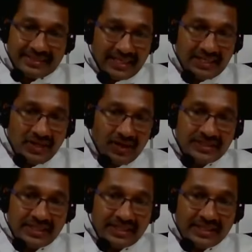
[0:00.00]

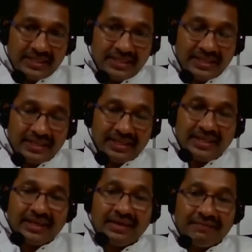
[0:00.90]
technology
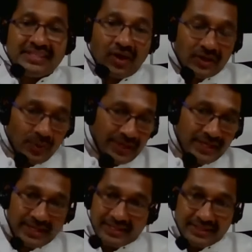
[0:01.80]
with the
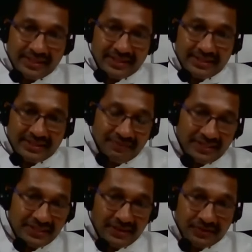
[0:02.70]
ongoing the
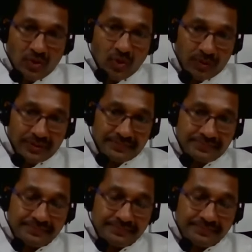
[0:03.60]
functioning of the court.